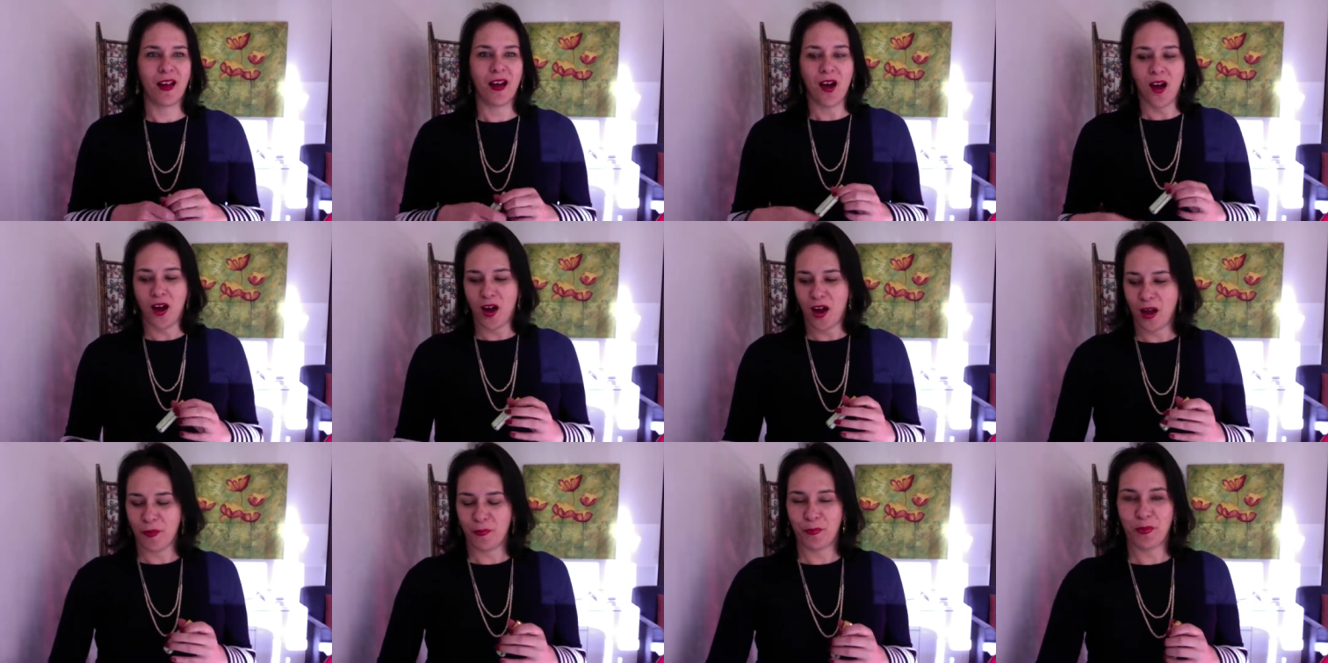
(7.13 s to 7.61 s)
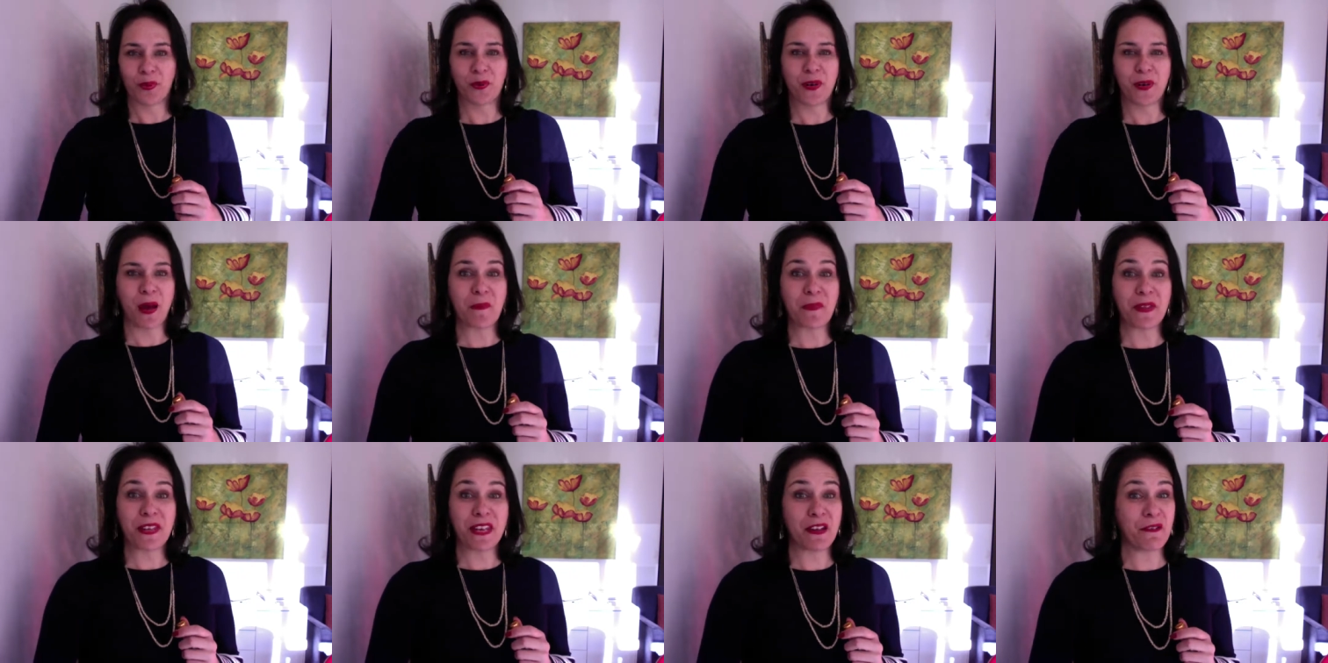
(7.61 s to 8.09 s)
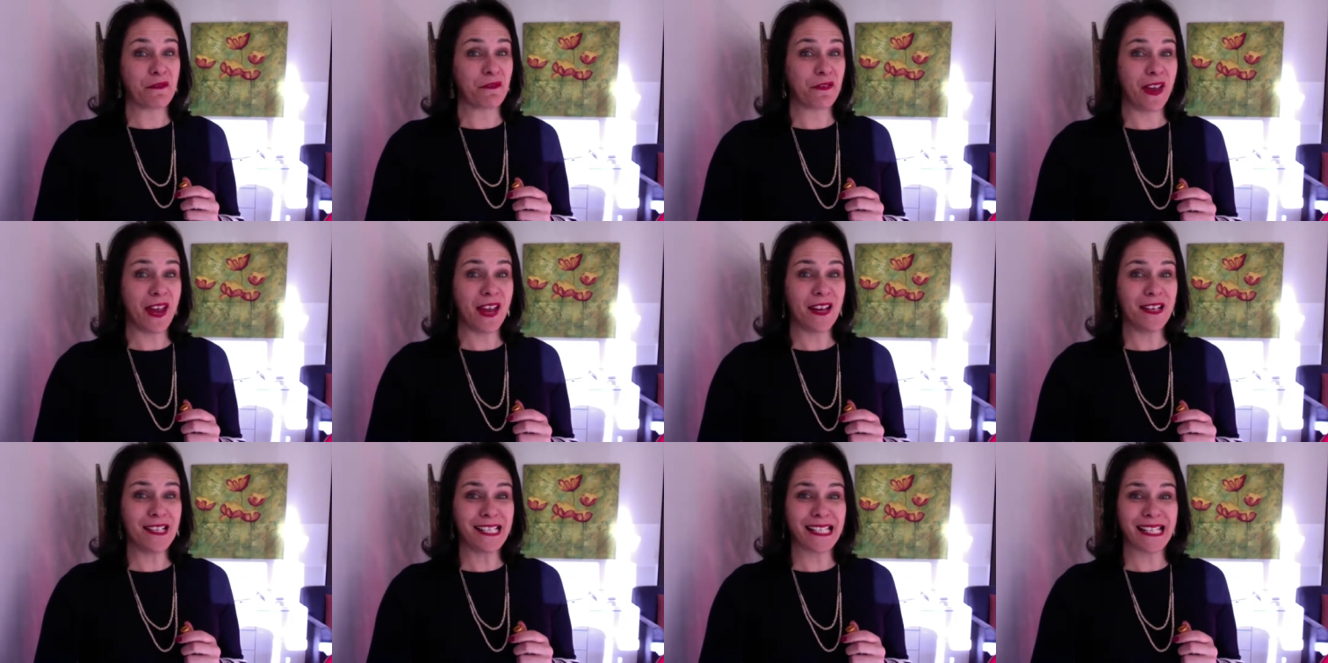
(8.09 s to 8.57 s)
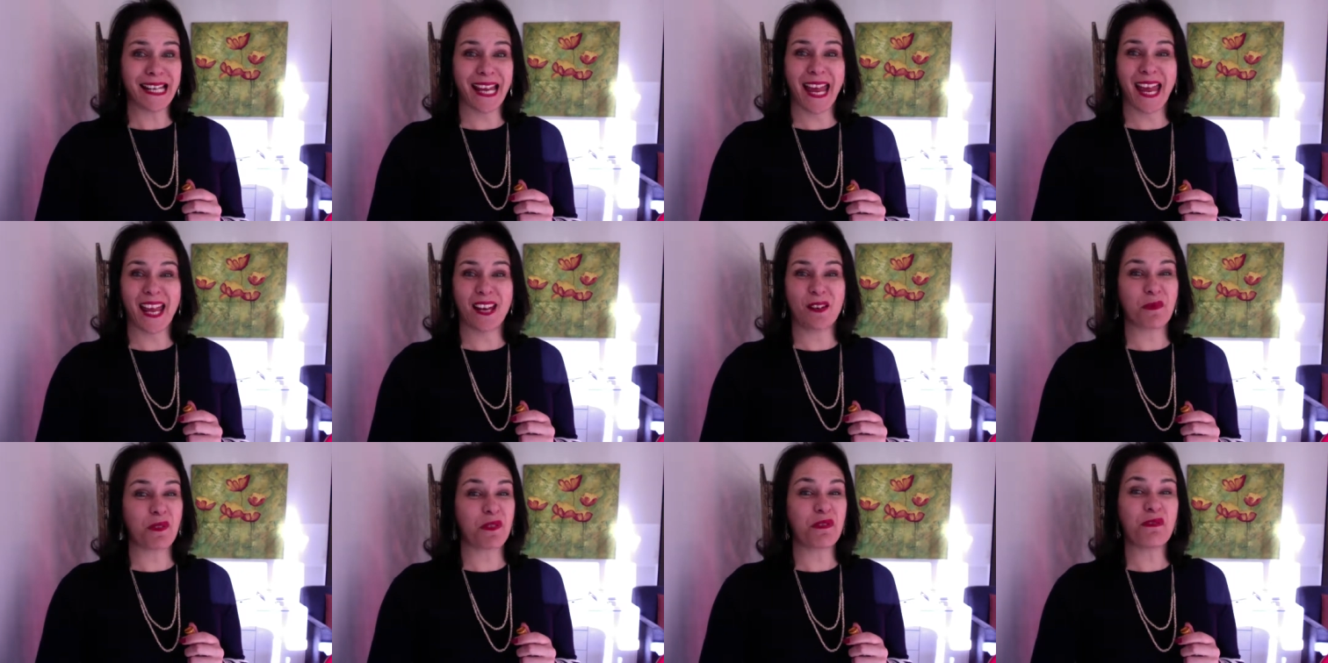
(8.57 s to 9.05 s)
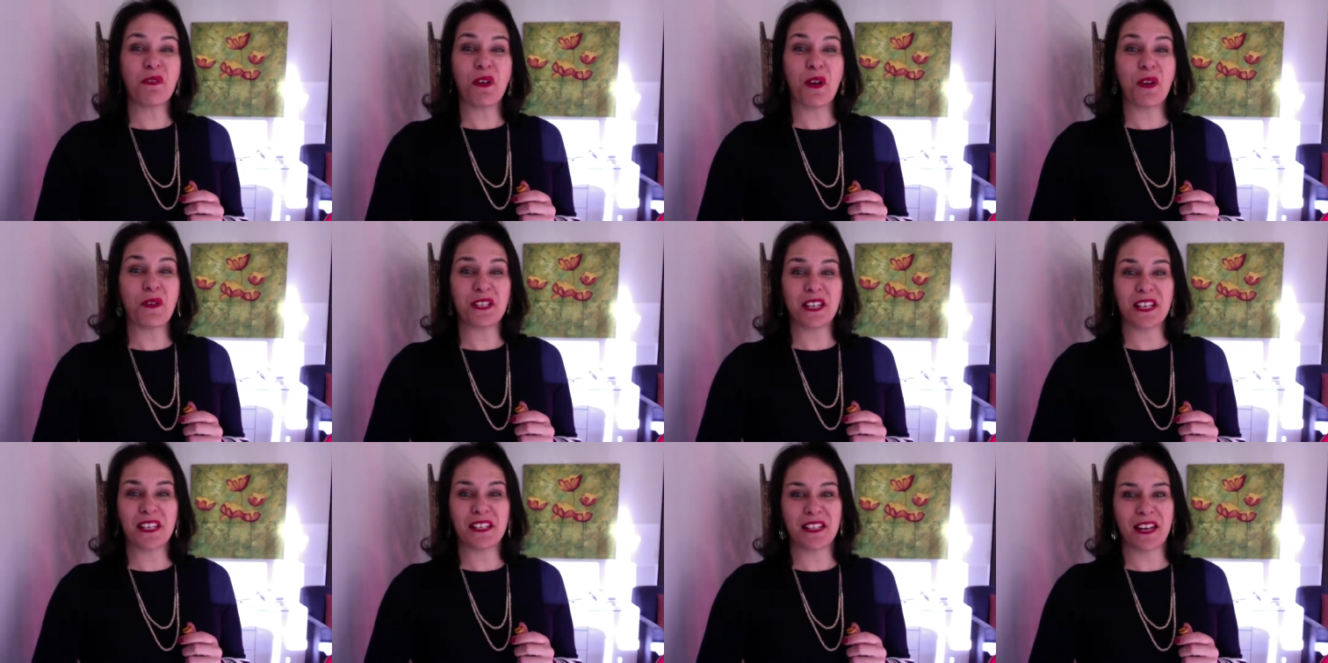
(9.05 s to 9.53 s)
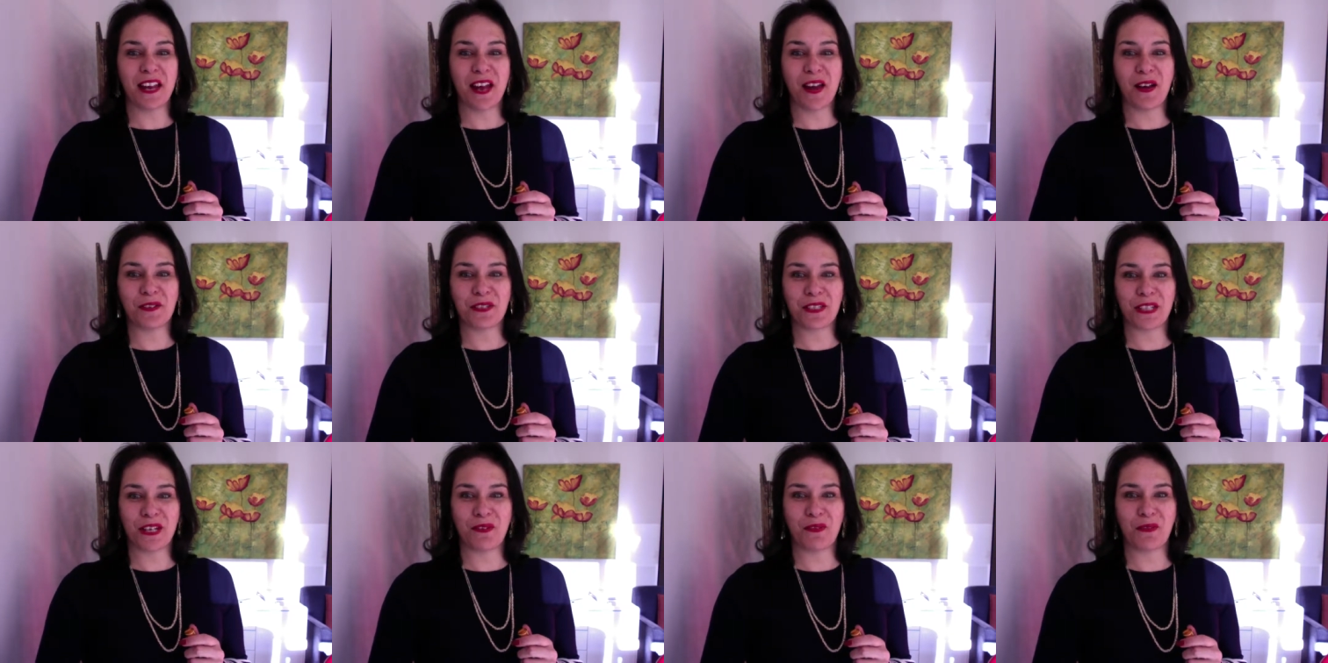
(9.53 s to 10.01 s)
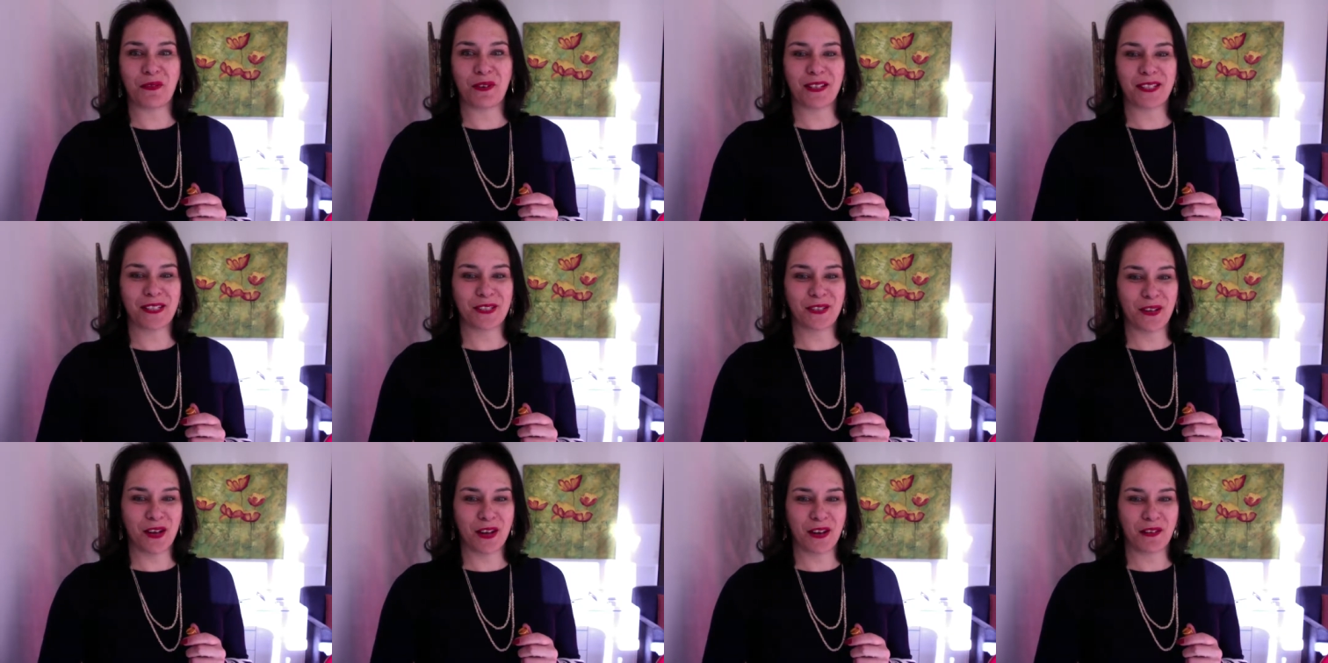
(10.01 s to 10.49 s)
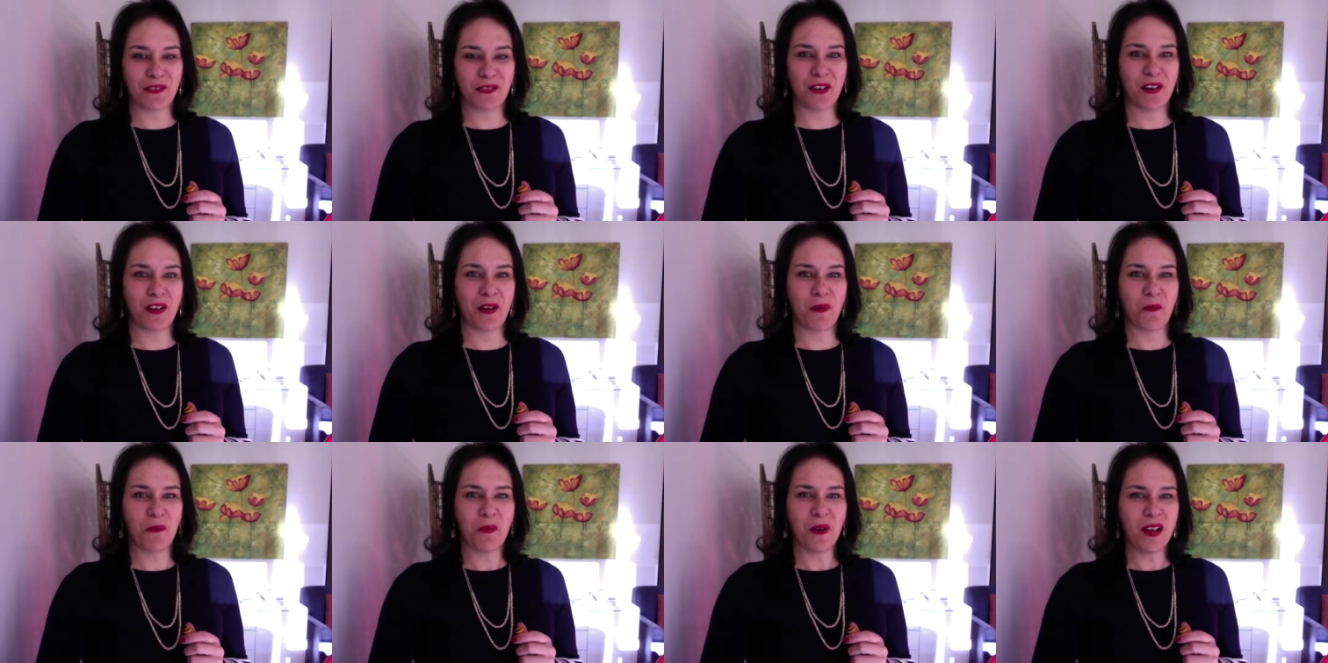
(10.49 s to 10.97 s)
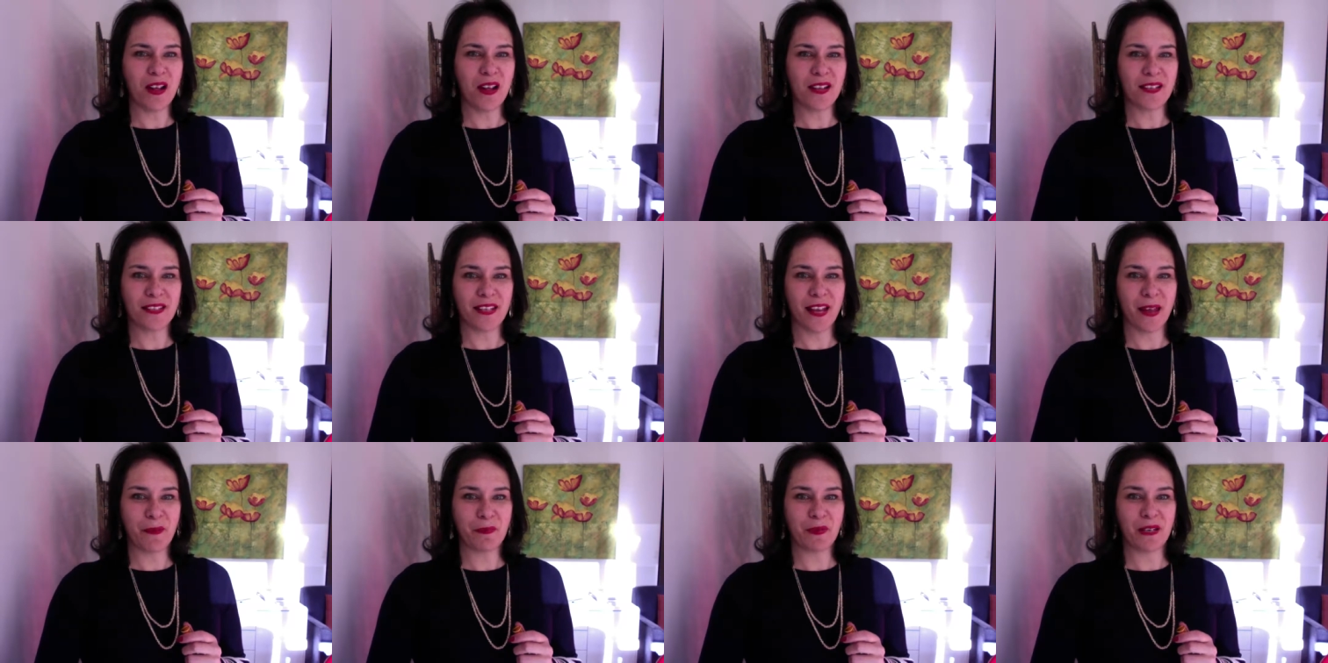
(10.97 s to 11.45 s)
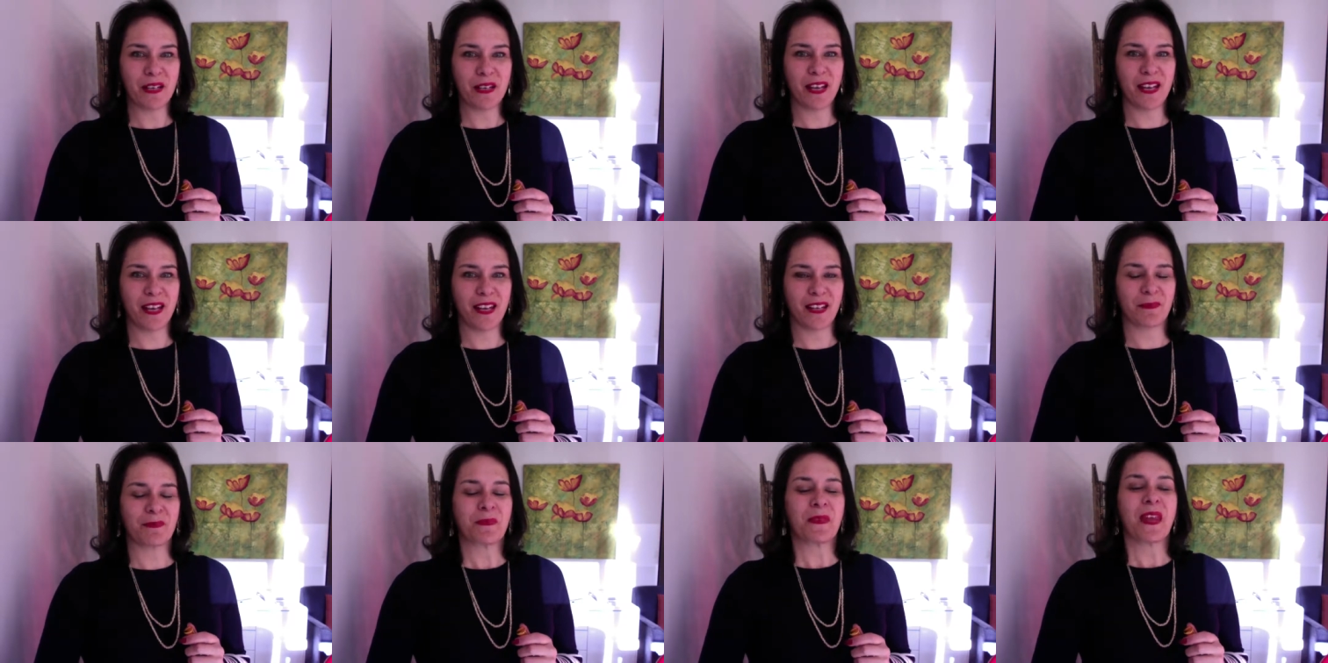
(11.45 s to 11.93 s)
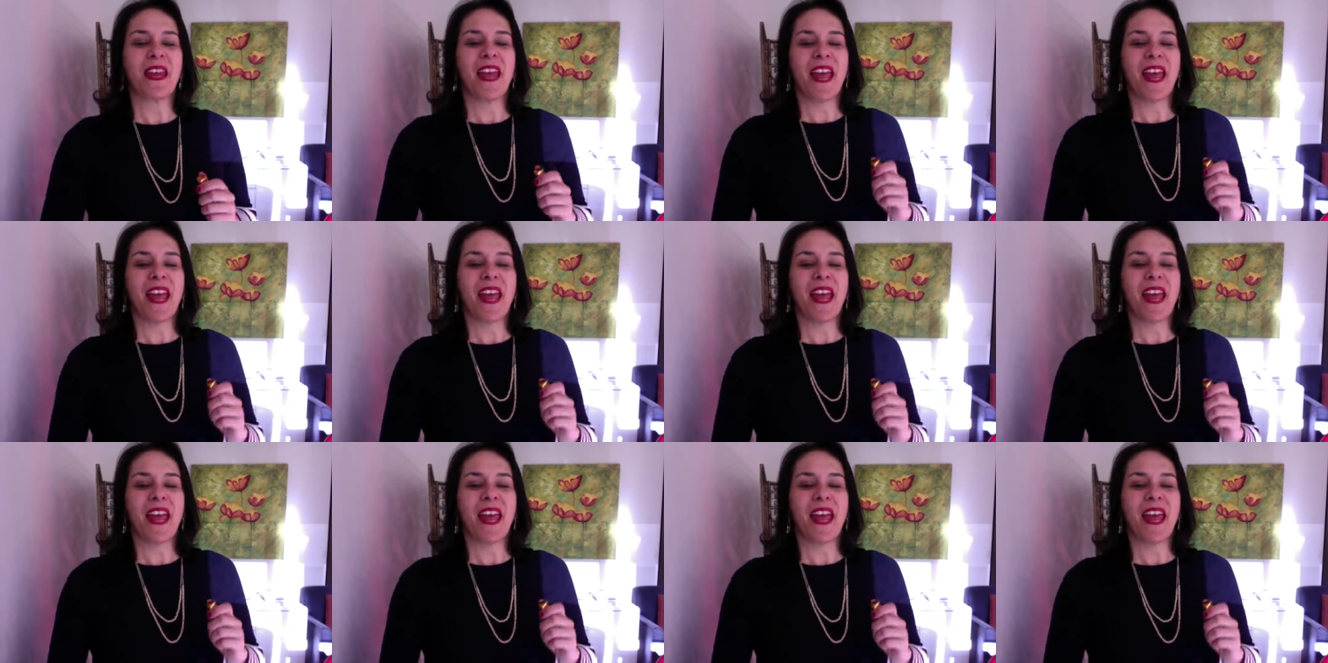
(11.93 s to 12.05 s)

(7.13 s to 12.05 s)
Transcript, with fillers: I put up the event and with no details and everyone's kind of going what's happening